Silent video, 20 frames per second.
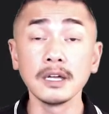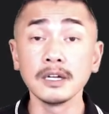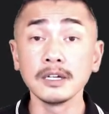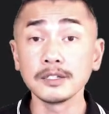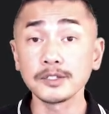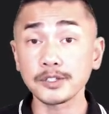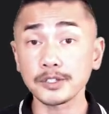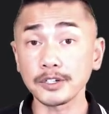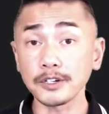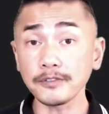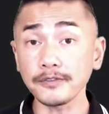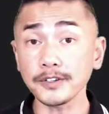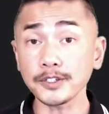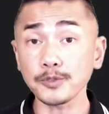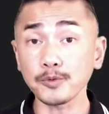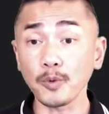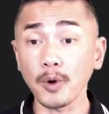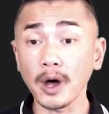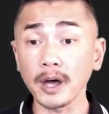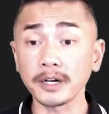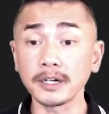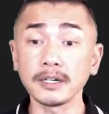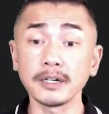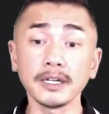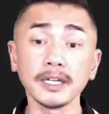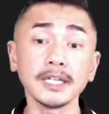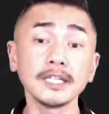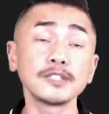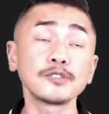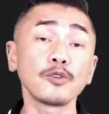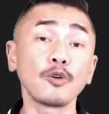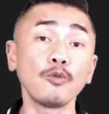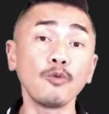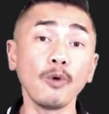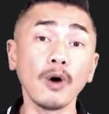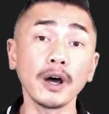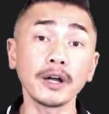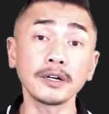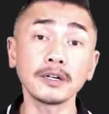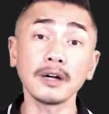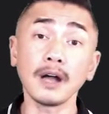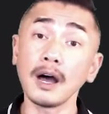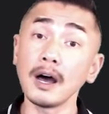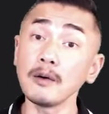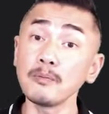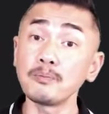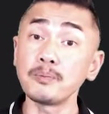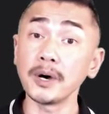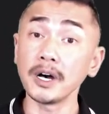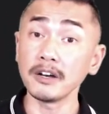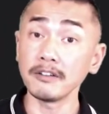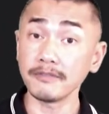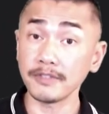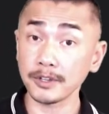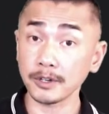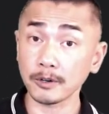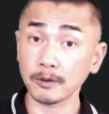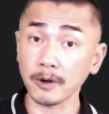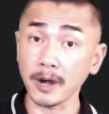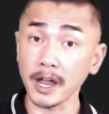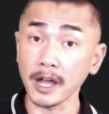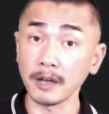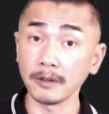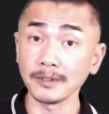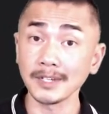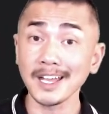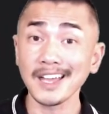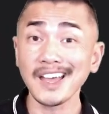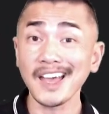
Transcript: Surface water is water above the ground,